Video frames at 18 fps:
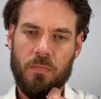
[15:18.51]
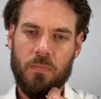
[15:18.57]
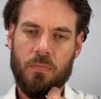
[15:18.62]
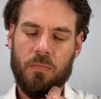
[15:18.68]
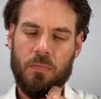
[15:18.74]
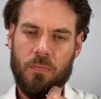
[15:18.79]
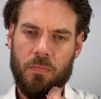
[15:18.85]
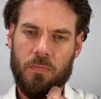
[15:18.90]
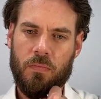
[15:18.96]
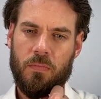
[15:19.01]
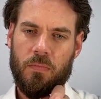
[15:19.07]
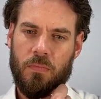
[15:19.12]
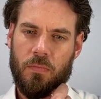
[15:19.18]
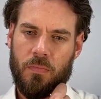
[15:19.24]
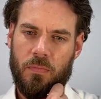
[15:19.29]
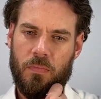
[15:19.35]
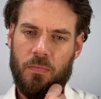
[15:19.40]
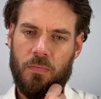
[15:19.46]

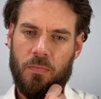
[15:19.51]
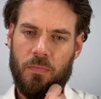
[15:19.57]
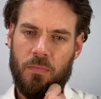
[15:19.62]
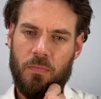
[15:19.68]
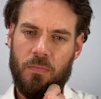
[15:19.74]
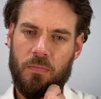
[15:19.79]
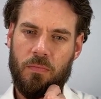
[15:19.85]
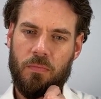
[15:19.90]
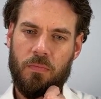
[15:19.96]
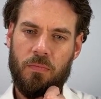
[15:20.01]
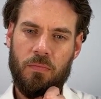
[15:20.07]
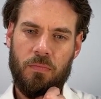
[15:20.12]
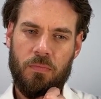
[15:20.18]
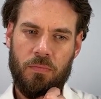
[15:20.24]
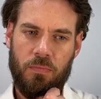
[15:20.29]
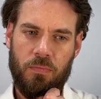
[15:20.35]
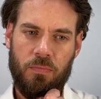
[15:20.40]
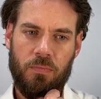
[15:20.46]

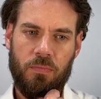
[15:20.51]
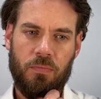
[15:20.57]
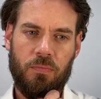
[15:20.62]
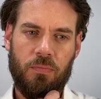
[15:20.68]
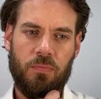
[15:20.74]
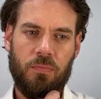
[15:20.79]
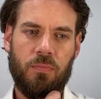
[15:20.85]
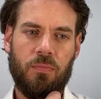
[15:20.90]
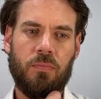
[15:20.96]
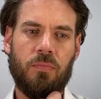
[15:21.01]
(silent)